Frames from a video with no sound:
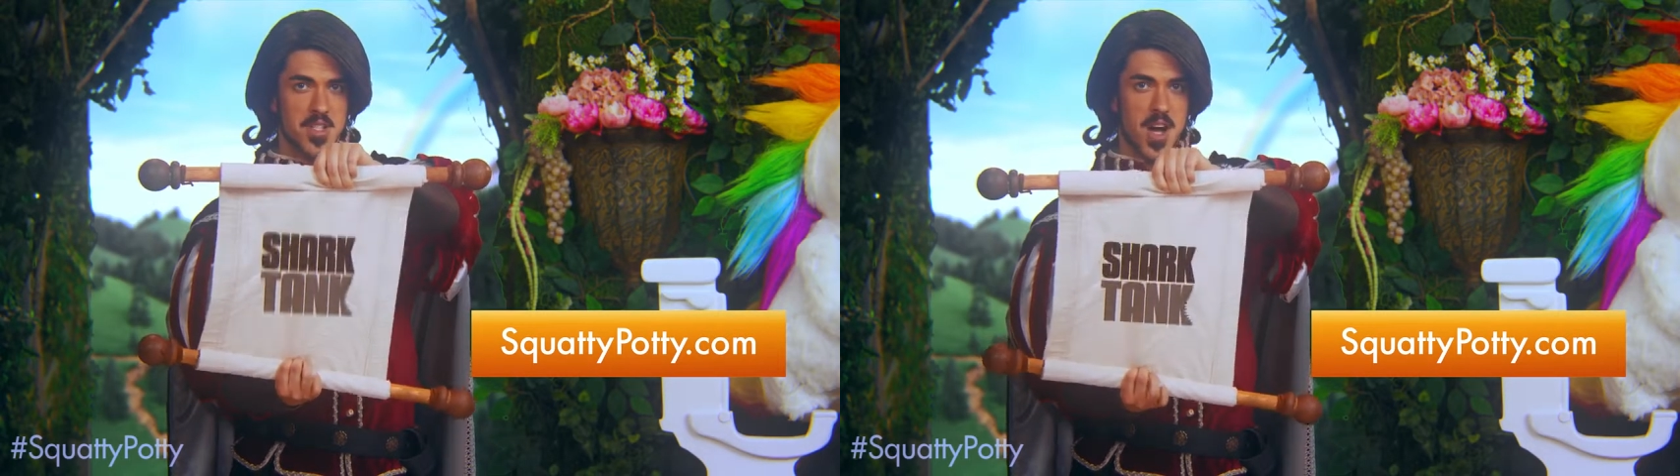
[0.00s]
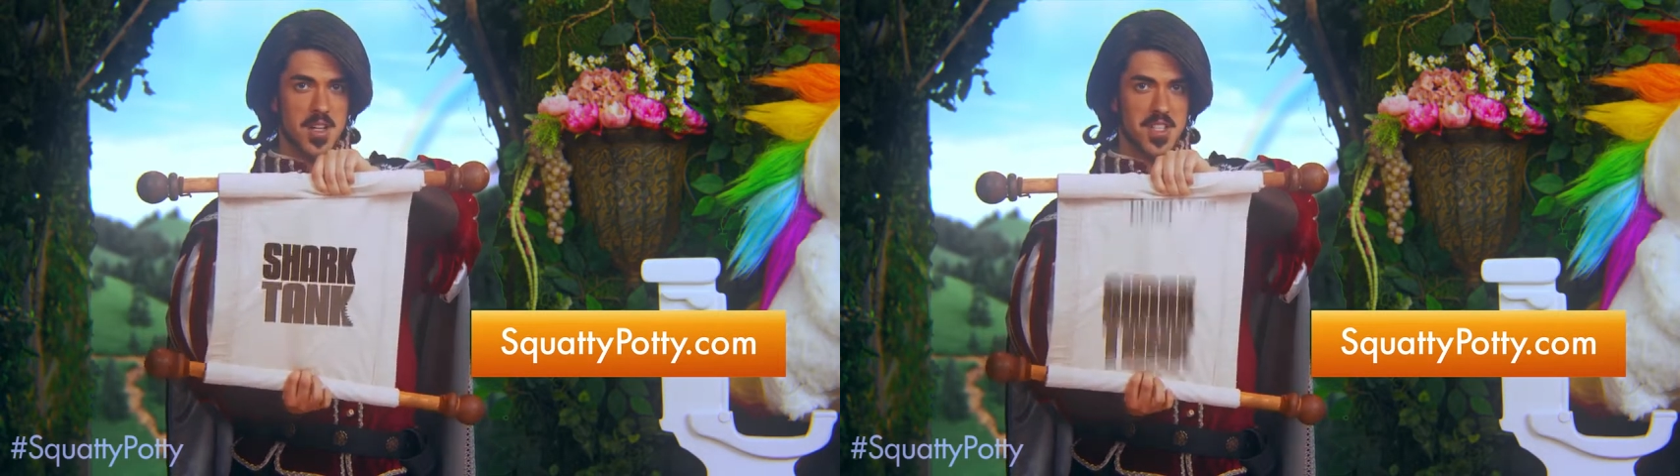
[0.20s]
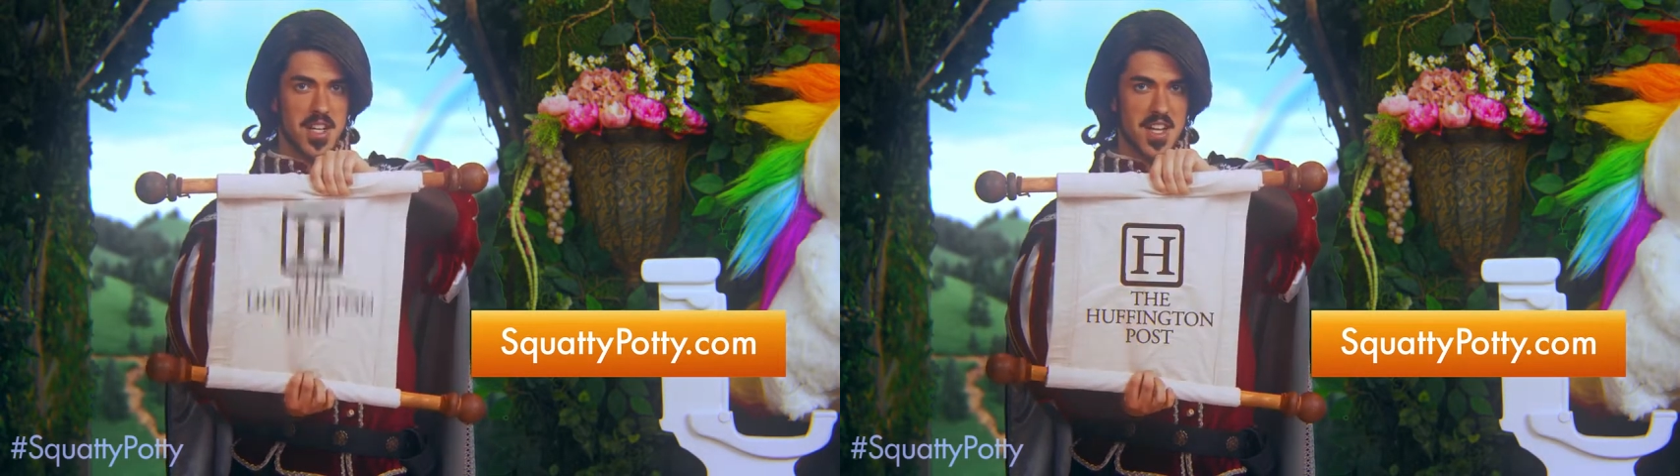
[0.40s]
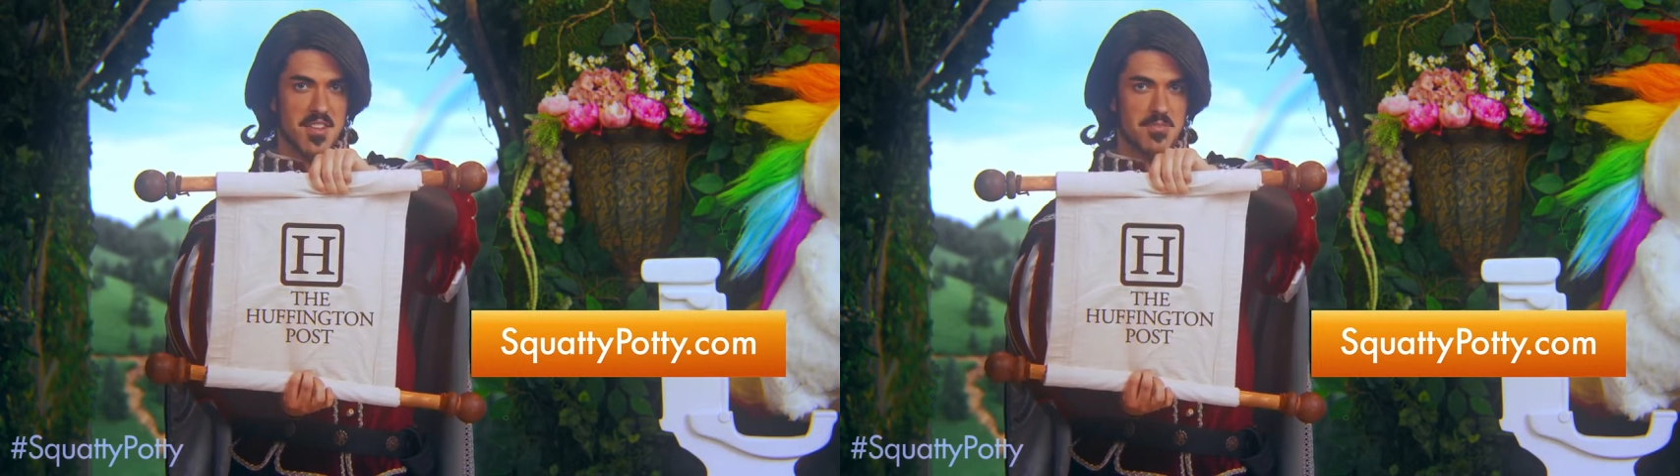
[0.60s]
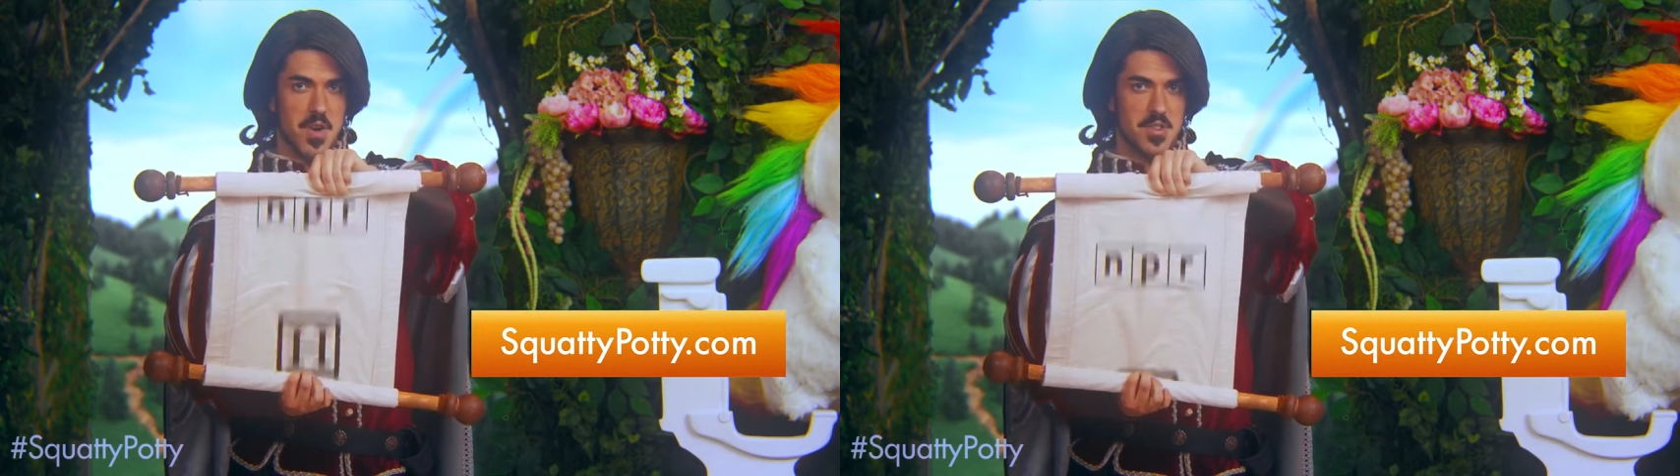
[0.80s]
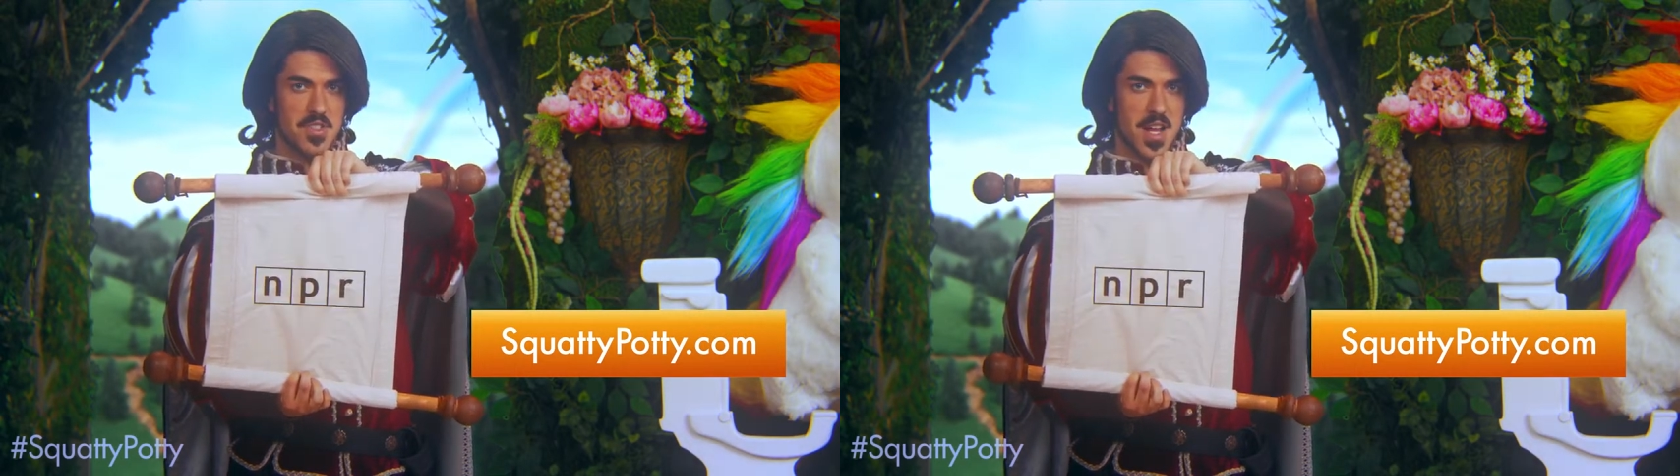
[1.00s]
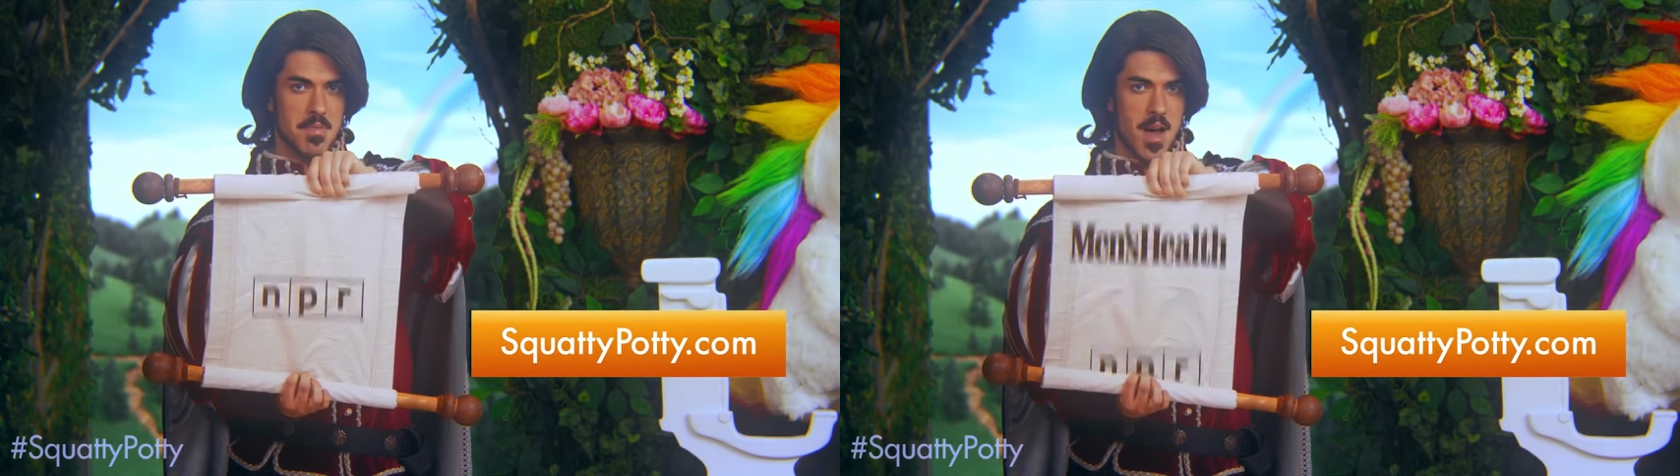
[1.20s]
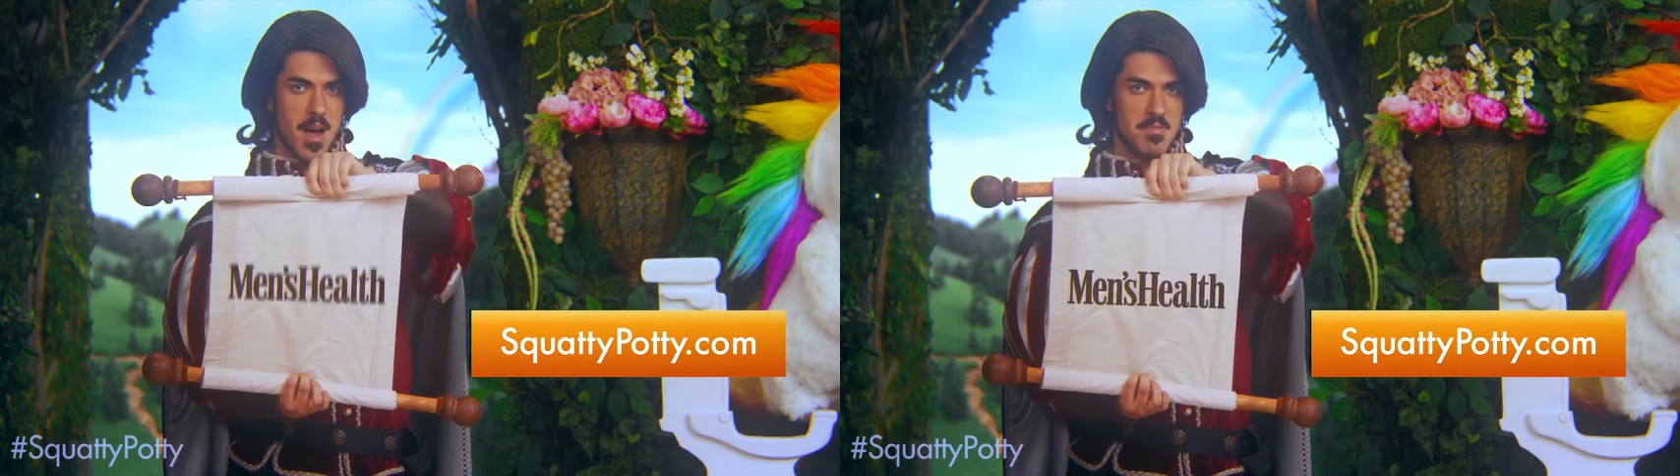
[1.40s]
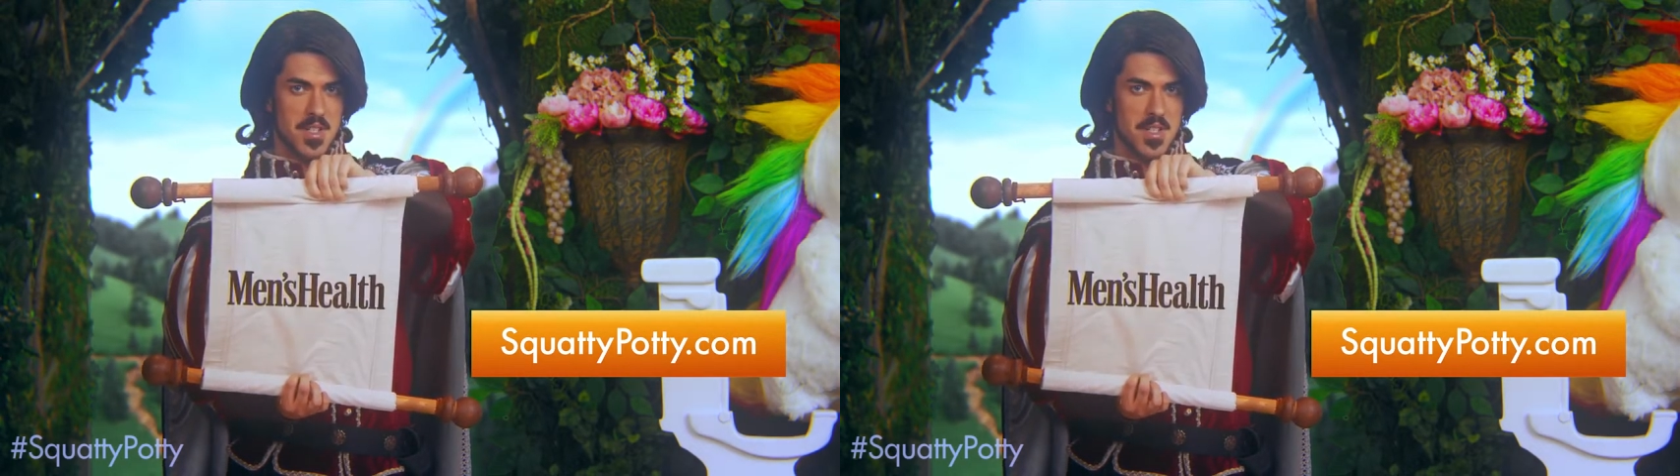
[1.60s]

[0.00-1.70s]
Shark Tank, Post, NPR,